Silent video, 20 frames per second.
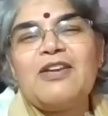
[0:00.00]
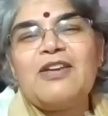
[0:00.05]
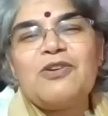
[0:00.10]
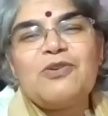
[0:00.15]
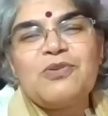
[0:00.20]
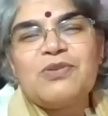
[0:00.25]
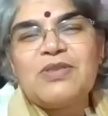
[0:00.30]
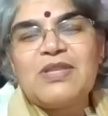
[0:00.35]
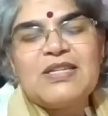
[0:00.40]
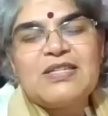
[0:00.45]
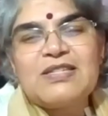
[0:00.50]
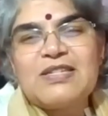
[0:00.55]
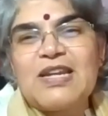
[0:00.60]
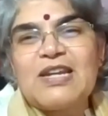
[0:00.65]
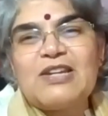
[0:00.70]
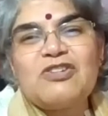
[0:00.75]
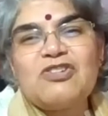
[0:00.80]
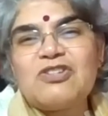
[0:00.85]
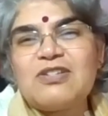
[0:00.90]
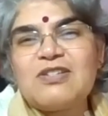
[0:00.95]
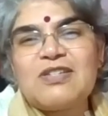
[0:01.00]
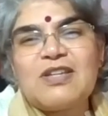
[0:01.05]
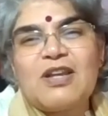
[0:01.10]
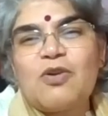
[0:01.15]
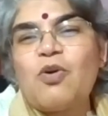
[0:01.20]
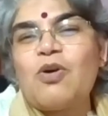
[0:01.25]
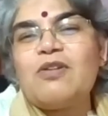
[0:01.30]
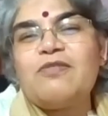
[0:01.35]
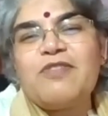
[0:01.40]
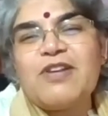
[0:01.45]
These tensions are
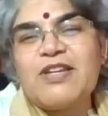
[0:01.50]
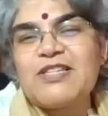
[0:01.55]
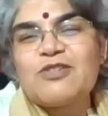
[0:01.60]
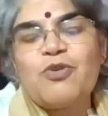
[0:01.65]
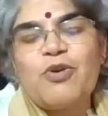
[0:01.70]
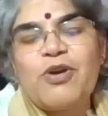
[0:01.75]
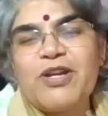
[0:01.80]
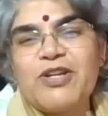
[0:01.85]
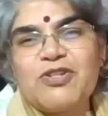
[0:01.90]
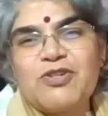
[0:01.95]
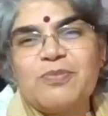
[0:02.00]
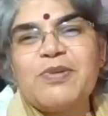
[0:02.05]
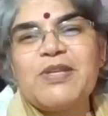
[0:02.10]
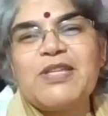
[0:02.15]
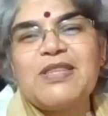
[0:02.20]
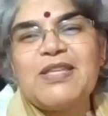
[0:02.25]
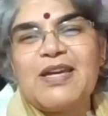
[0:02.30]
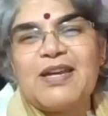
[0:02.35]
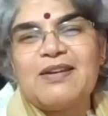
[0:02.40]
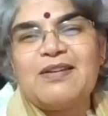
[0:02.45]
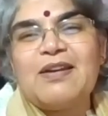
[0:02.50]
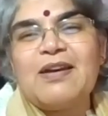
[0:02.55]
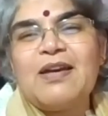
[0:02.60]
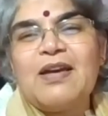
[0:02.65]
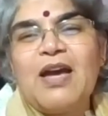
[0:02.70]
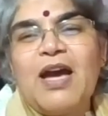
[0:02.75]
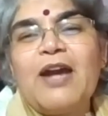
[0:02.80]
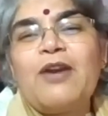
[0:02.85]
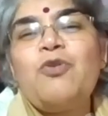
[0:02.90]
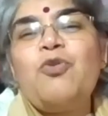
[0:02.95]
always going to be there.
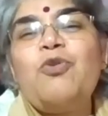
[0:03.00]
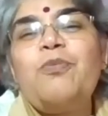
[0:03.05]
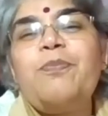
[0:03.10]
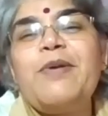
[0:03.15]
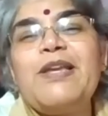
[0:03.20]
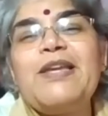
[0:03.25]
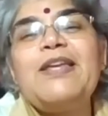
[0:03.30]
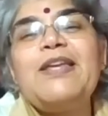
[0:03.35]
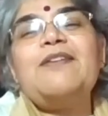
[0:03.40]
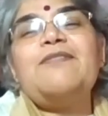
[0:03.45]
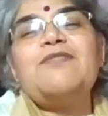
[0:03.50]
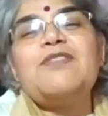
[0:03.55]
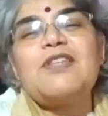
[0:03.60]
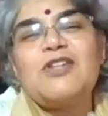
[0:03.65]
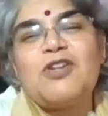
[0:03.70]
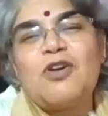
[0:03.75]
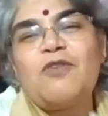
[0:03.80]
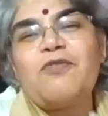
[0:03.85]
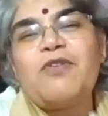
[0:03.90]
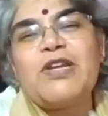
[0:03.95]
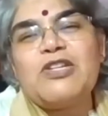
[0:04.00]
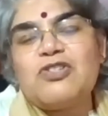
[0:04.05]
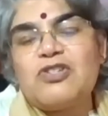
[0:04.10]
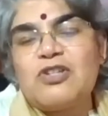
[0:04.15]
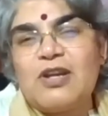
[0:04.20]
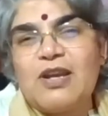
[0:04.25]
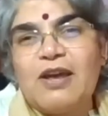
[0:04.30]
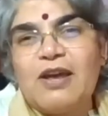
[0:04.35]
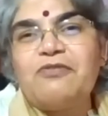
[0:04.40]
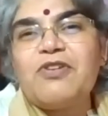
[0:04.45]
And who believes in your
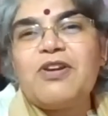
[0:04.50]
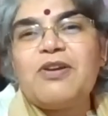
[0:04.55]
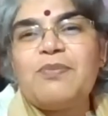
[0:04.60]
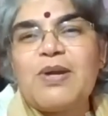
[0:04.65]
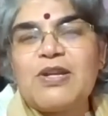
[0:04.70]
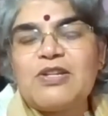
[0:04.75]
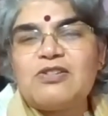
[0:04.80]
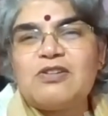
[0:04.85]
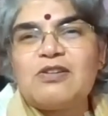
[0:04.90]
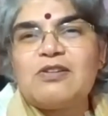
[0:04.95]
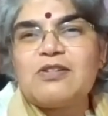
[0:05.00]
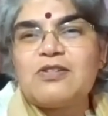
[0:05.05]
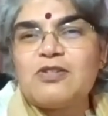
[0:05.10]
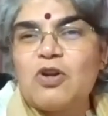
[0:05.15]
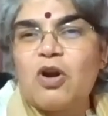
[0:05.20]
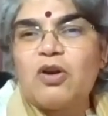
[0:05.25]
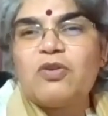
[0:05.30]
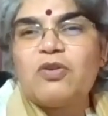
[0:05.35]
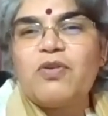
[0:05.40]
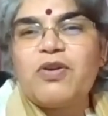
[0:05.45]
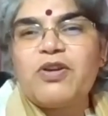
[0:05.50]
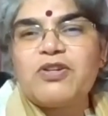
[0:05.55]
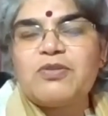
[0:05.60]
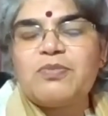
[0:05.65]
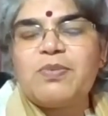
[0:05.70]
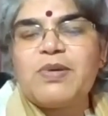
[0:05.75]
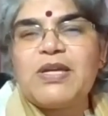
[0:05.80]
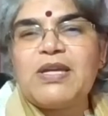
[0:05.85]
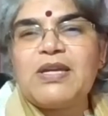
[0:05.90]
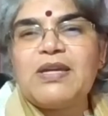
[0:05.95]
venture? Every venture is not going to
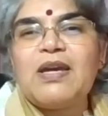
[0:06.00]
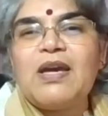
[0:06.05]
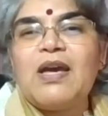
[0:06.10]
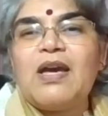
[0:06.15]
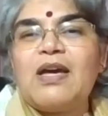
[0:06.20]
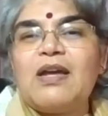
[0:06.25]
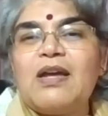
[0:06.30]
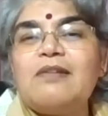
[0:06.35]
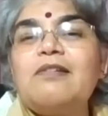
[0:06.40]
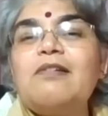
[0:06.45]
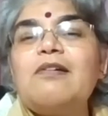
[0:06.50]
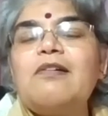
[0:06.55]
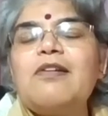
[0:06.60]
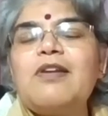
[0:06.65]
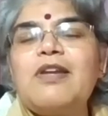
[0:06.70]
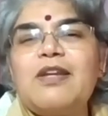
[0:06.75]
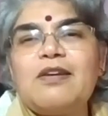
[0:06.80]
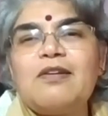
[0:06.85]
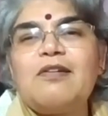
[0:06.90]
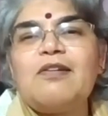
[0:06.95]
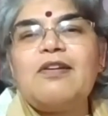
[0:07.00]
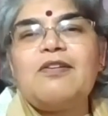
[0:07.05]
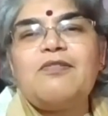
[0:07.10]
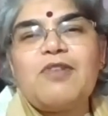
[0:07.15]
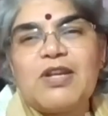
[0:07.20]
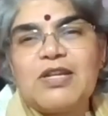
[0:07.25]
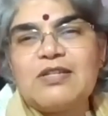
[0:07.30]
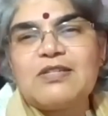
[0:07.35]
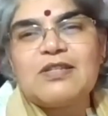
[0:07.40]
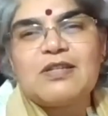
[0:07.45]
be really, really
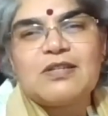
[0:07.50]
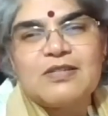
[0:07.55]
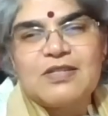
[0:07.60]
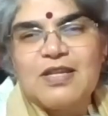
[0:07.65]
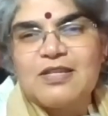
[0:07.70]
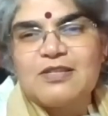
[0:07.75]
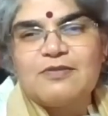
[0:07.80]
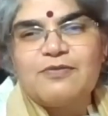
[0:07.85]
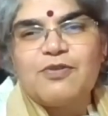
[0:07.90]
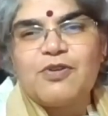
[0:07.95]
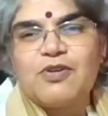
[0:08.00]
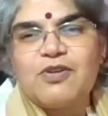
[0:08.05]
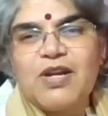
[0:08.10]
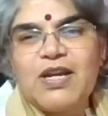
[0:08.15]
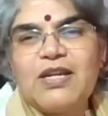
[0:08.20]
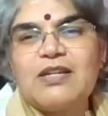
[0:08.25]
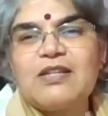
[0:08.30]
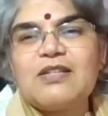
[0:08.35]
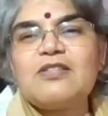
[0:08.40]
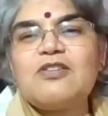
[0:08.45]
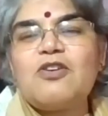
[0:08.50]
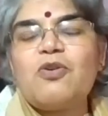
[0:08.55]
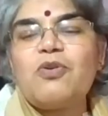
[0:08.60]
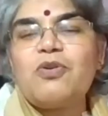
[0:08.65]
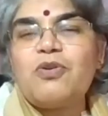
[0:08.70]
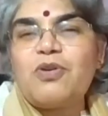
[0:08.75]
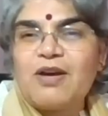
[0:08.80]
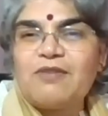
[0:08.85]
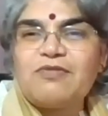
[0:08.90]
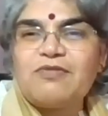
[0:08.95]
very successful, right? You're going
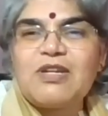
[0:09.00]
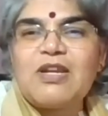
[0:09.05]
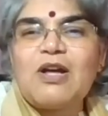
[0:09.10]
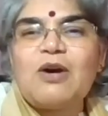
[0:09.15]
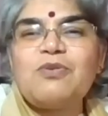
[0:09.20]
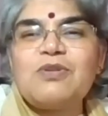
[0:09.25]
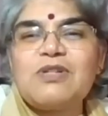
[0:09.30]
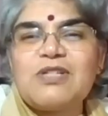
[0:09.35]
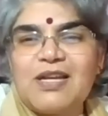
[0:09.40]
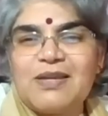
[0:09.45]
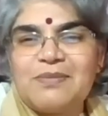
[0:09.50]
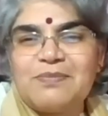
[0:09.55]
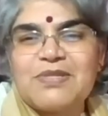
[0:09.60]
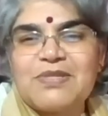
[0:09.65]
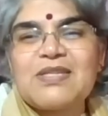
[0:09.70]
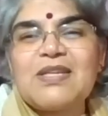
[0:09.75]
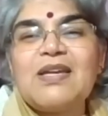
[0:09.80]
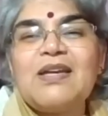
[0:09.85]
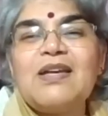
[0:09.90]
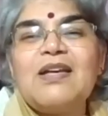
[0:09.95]
to have the down times.